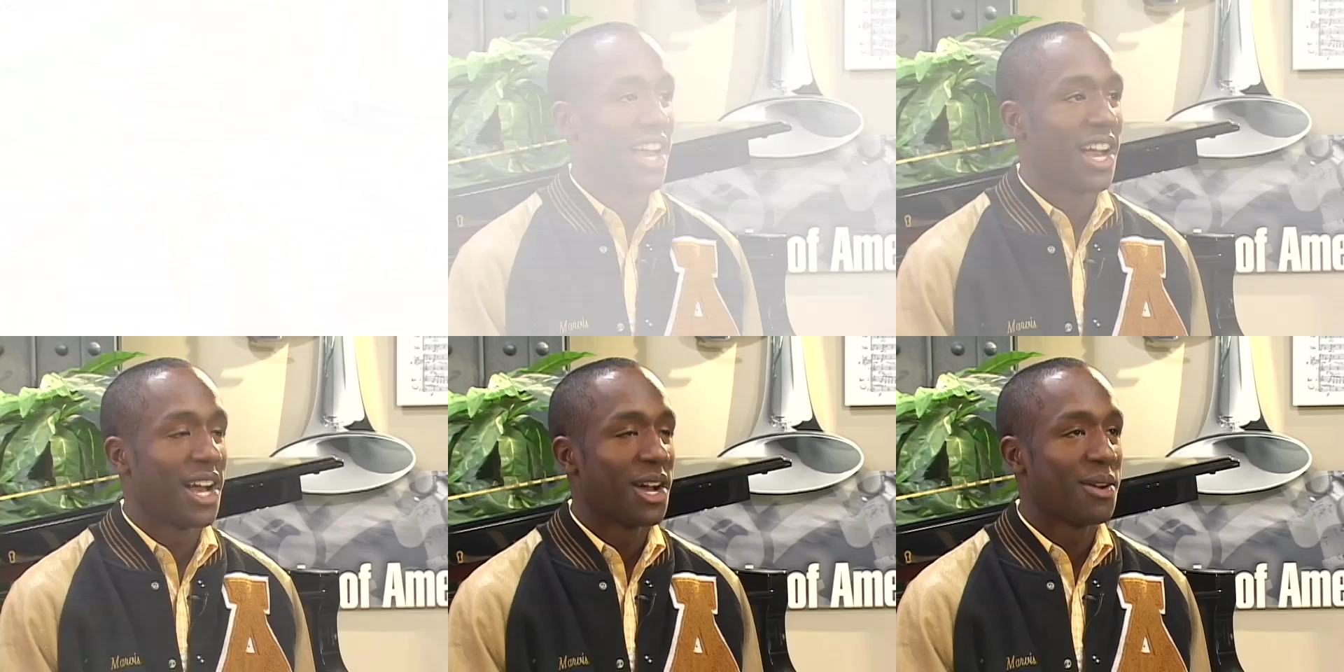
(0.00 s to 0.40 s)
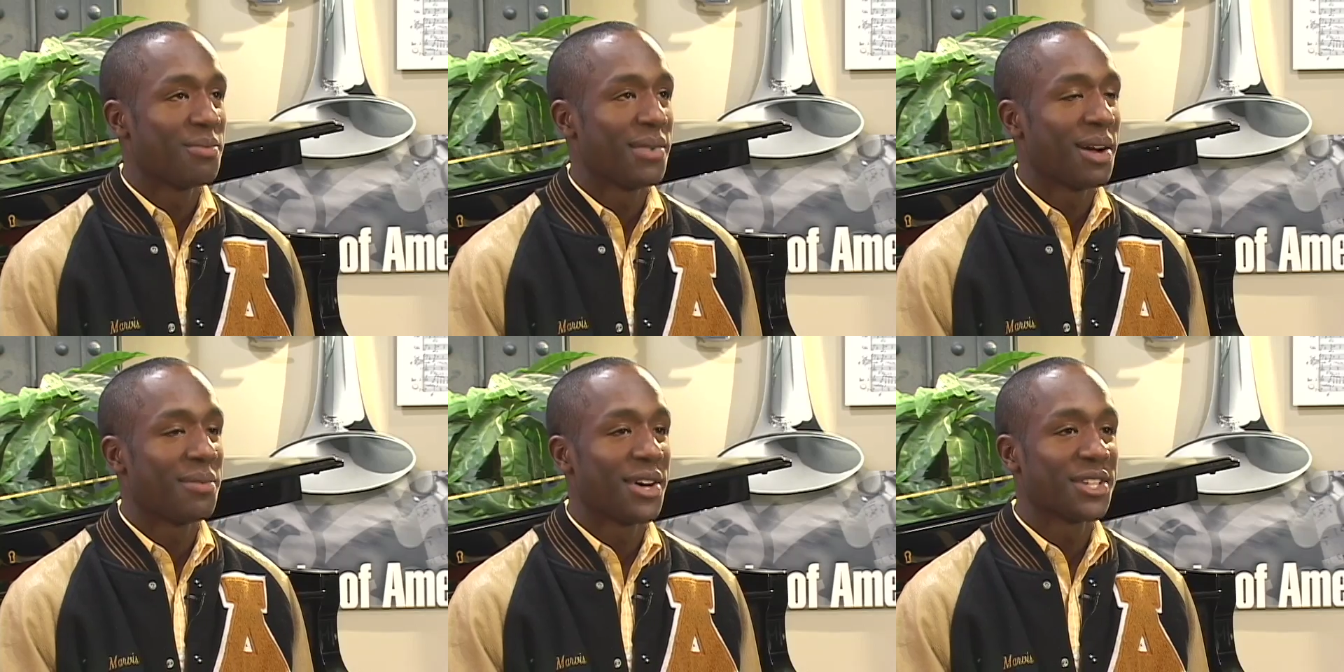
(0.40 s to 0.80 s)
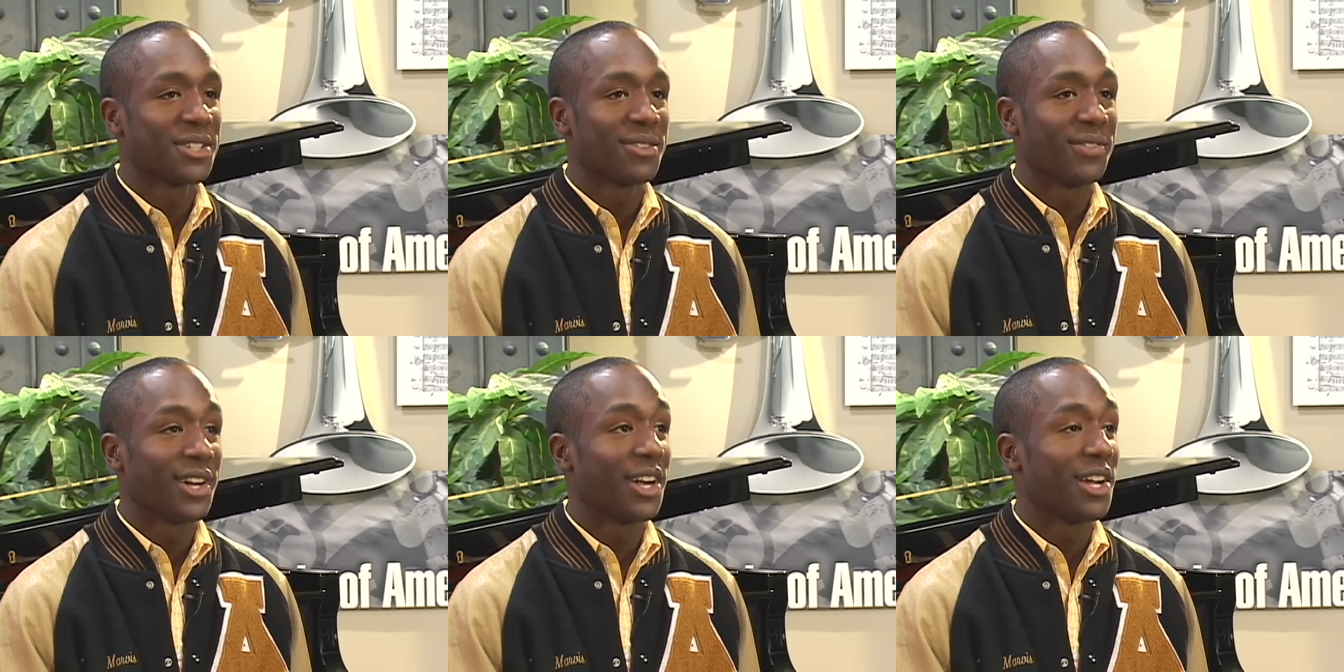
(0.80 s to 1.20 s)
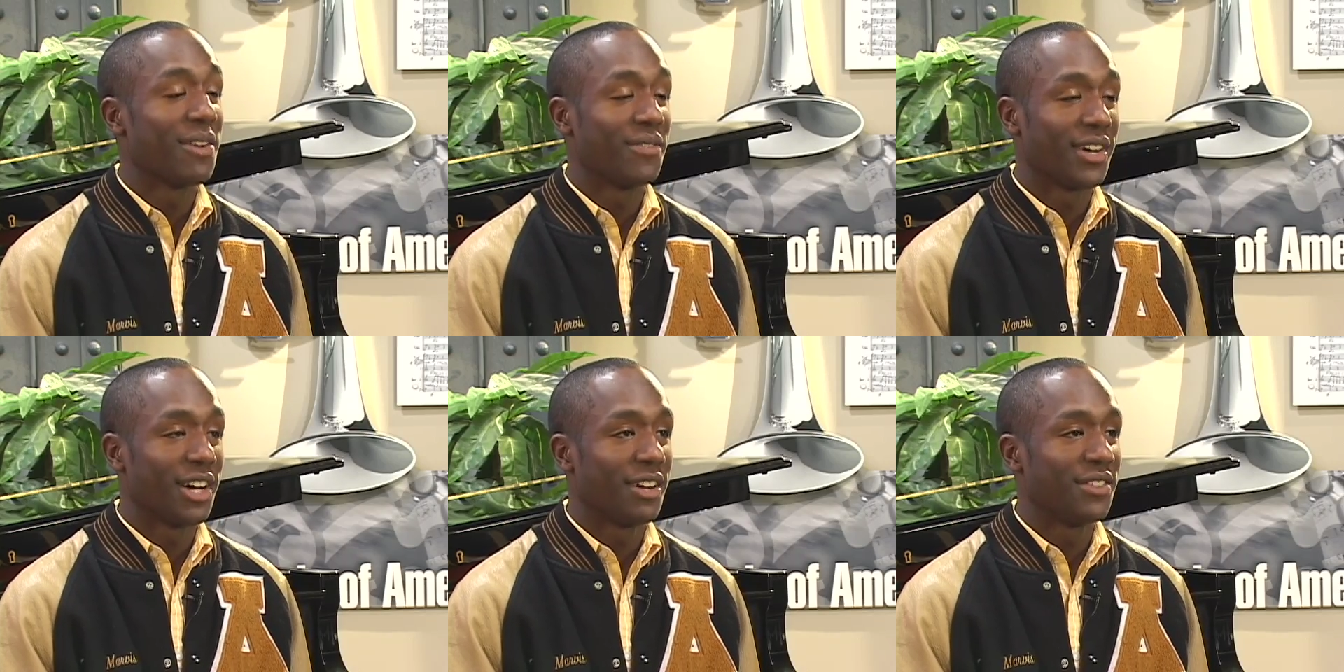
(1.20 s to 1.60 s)
Um, I'm also very
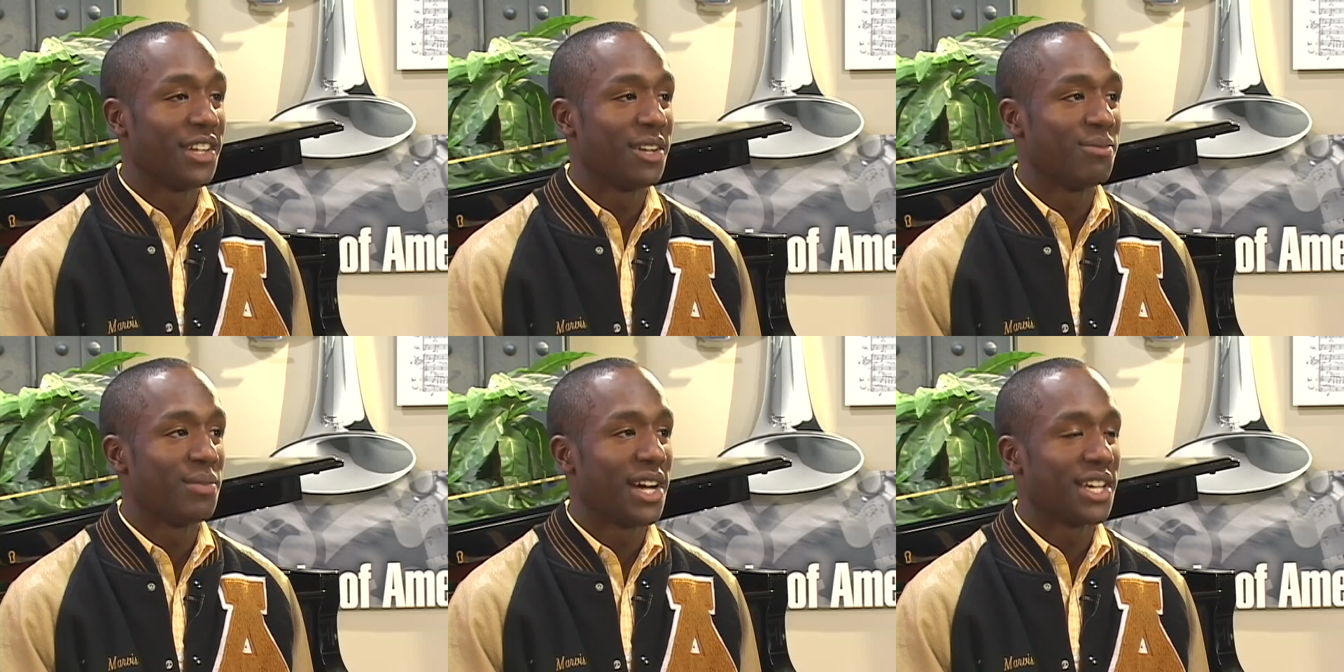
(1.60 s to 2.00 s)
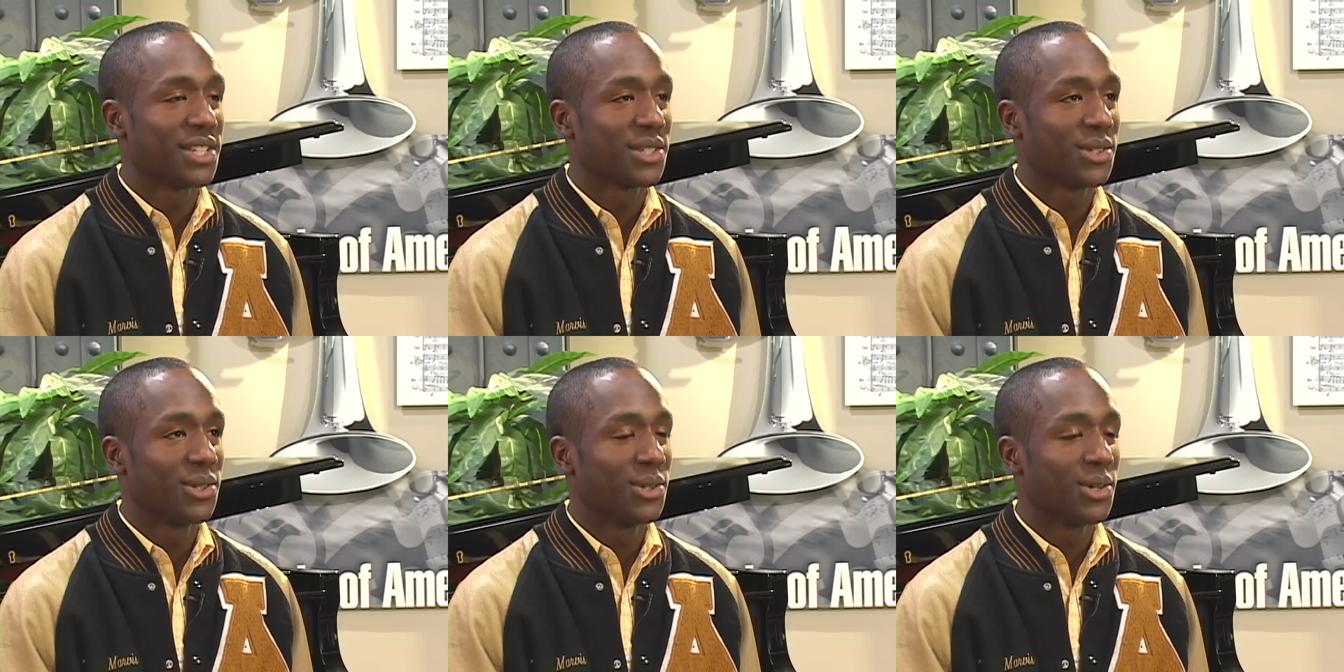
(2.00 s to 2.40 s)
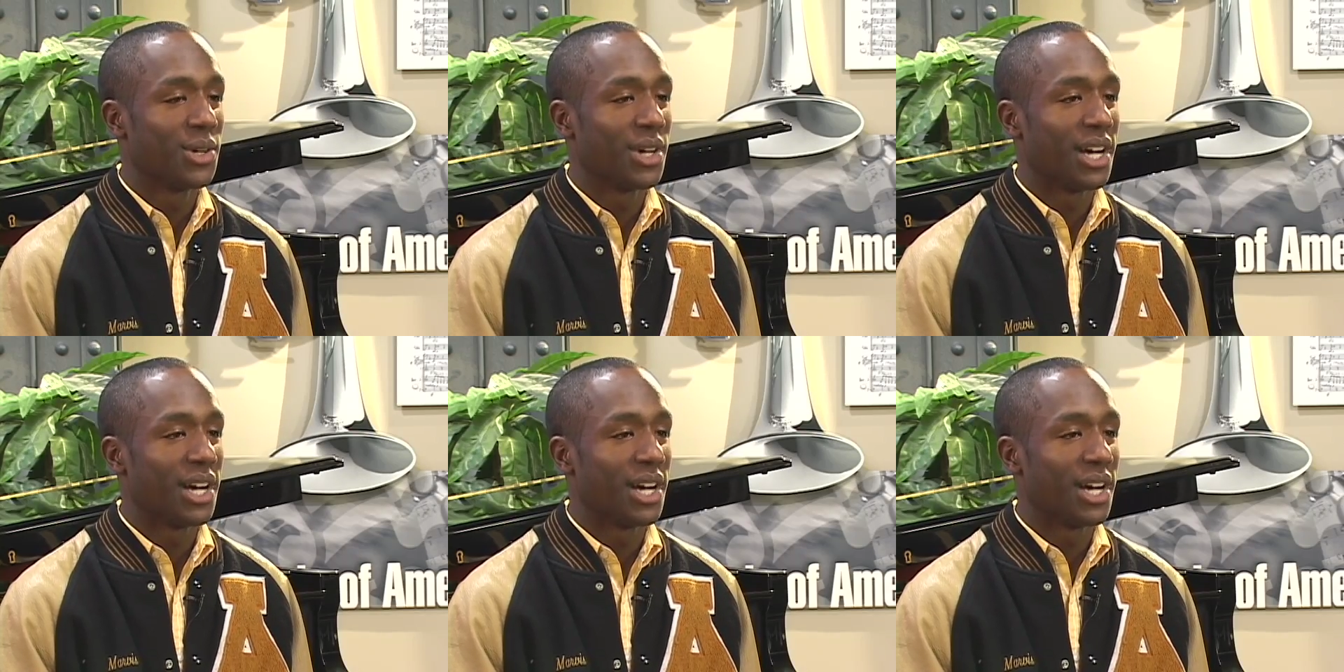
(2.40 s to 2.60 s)
involved in my school.